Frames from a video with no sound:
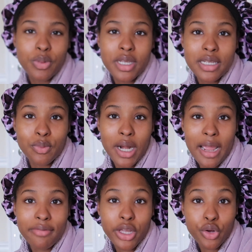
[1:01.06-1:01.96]
because when I
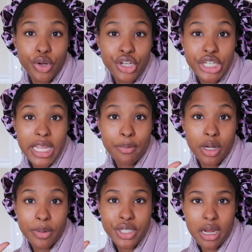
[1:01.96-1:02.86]
have that green shake
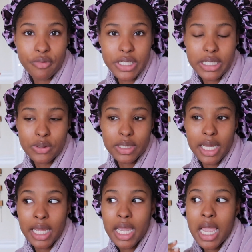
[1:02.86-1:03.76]
pretty much every single
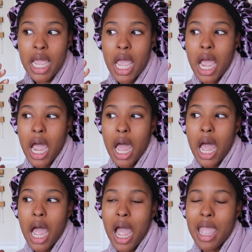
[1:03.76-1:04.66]
day,
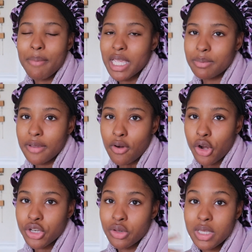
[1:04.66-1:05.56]
it makes me
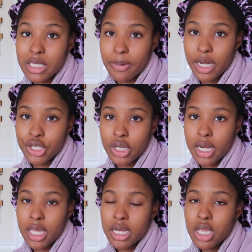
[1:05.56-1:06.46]
fart too, the spinach in
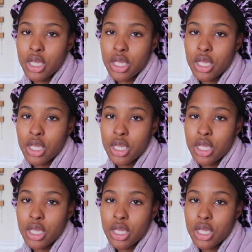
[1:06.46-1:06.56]
it.